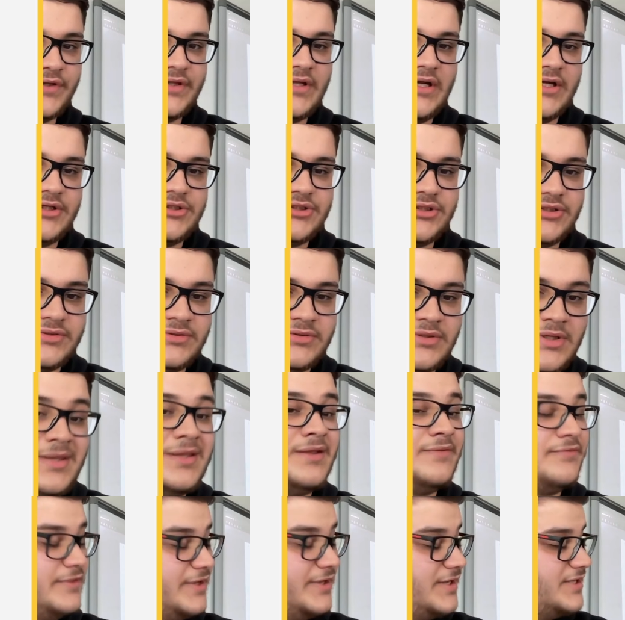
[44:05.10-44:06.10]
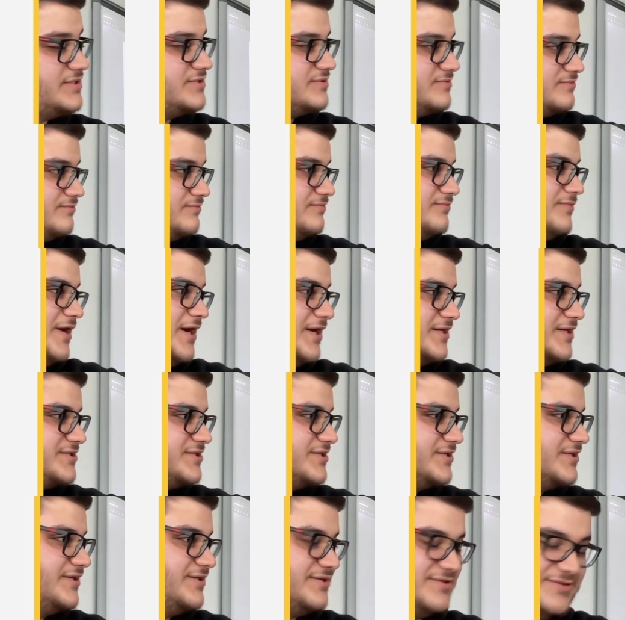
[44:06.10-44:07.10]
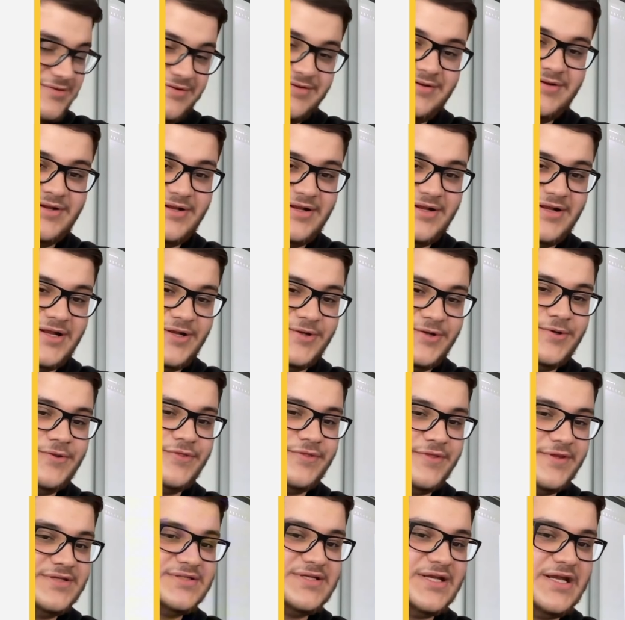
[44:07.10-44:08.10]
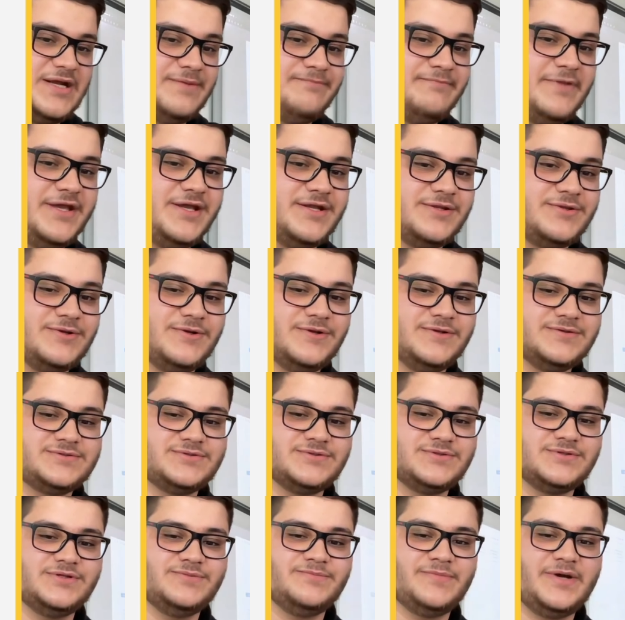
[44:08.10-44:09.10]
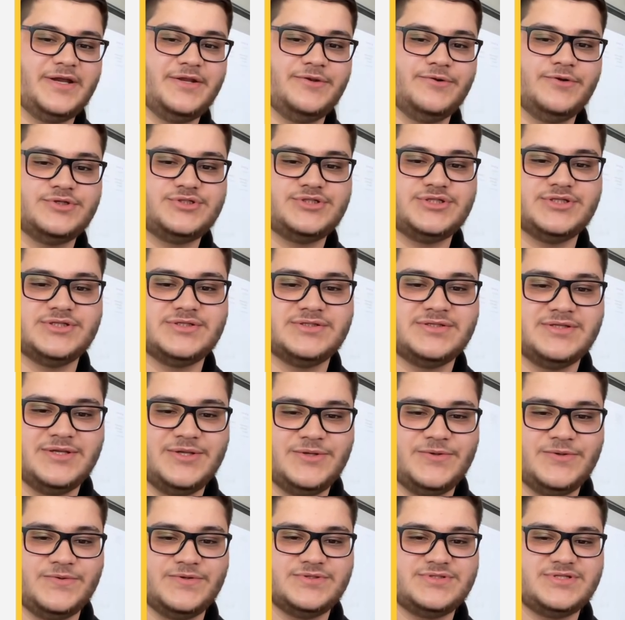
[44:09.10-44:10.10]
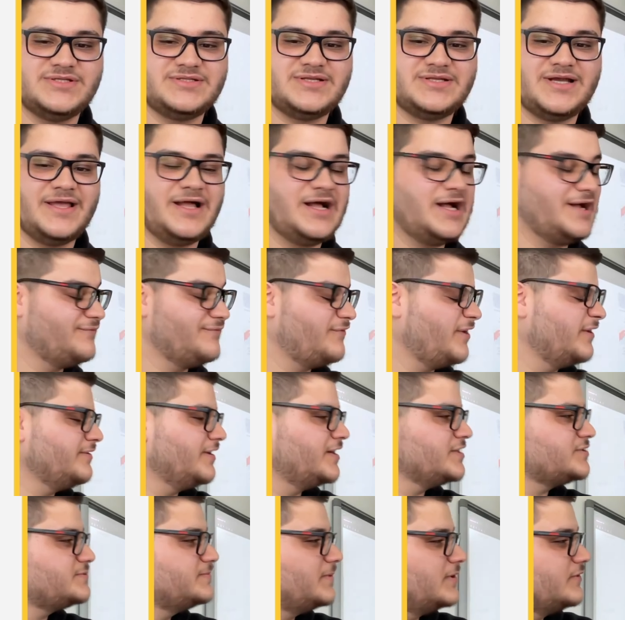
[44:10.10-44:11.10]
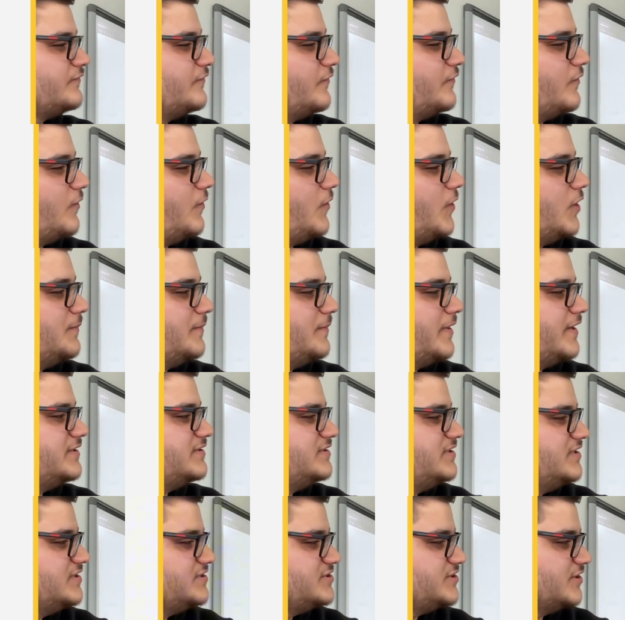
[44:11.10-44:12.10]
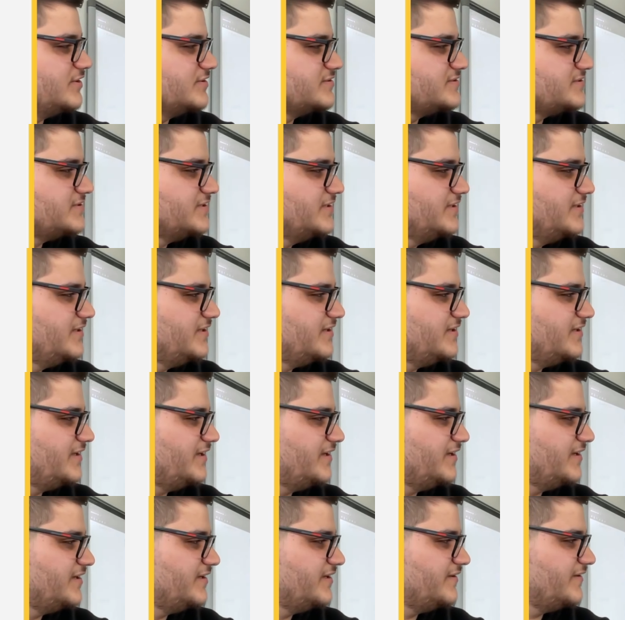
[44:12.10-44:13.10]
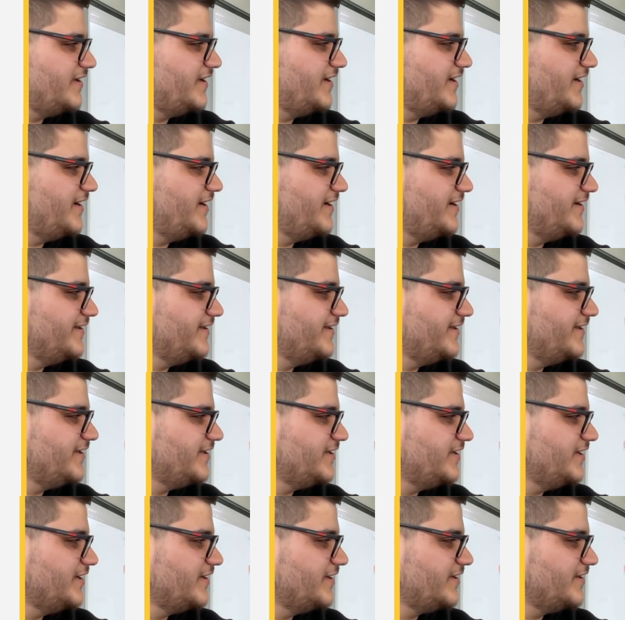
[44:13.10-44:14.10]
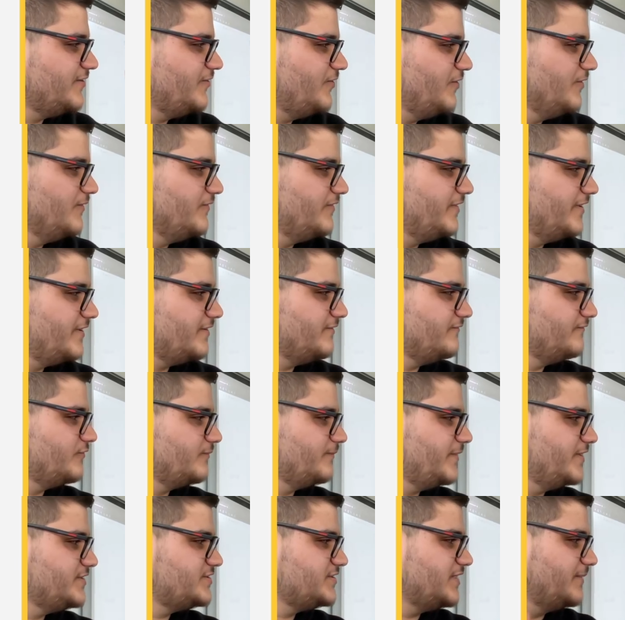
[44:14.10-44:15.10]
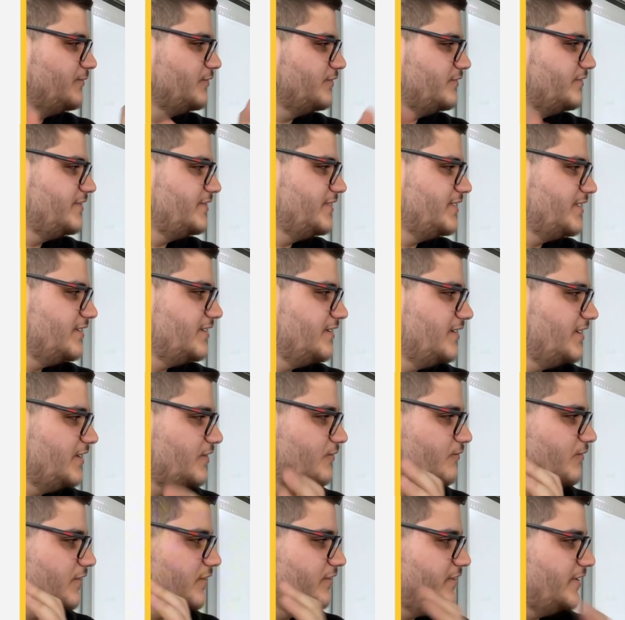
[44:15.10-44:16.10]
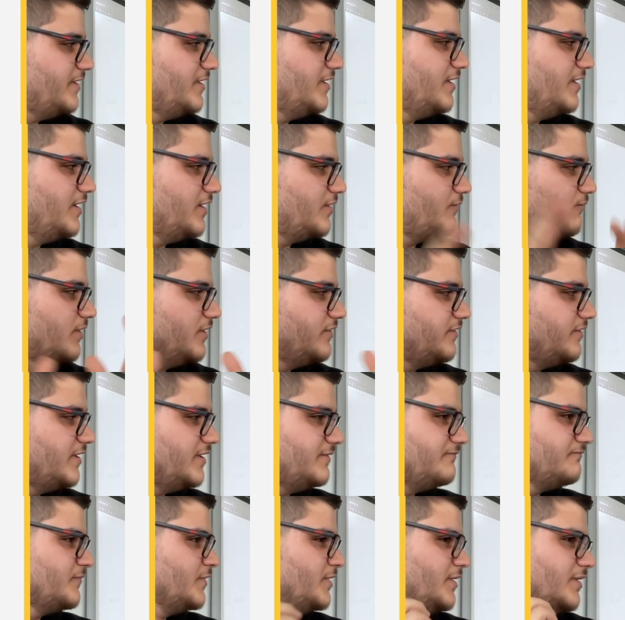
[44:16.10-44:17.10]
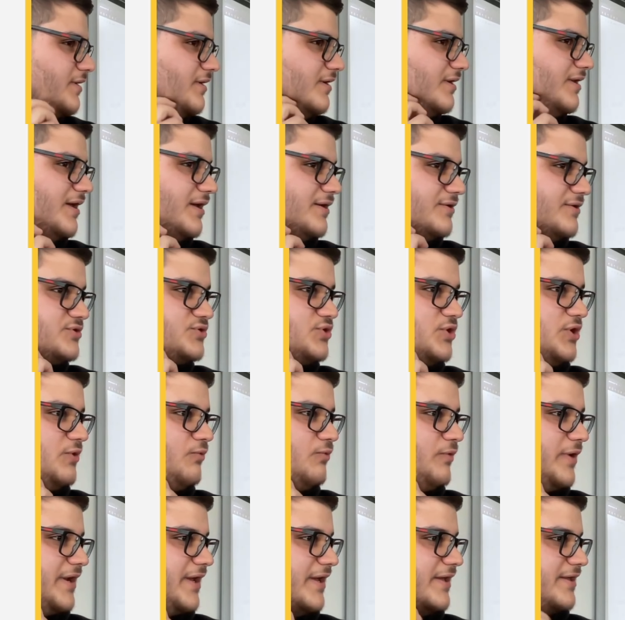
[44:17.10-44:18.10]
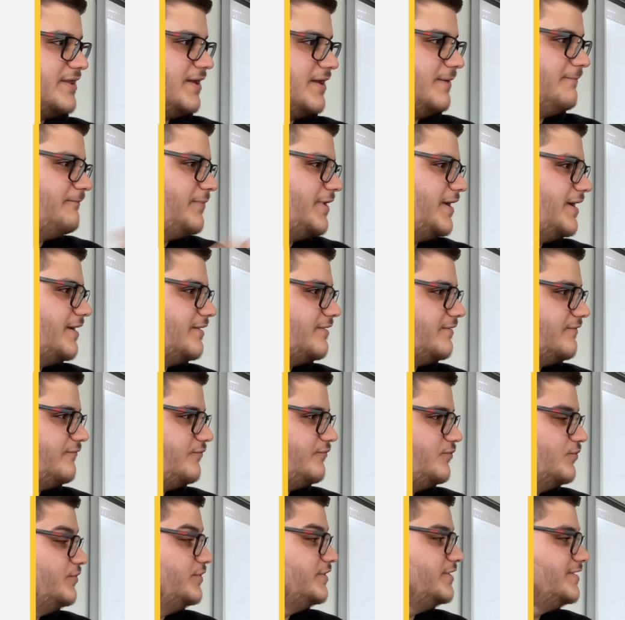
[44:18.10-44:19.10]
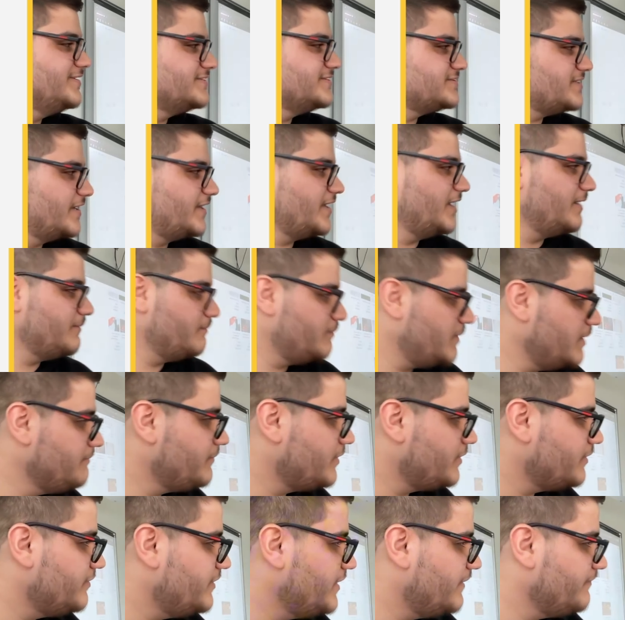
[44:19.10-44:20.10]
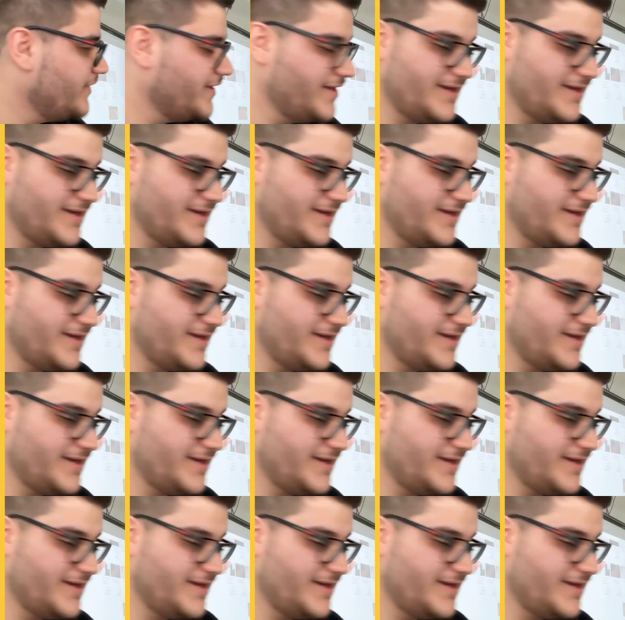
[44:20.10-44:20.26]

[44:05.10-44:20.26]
actually. There is actually a good things I make it also in my Notion, which is I have a dashboard for all my teachers. Yeah, like all their information about their, like what they like, what they like. So when I come back in a few years, I can remember them.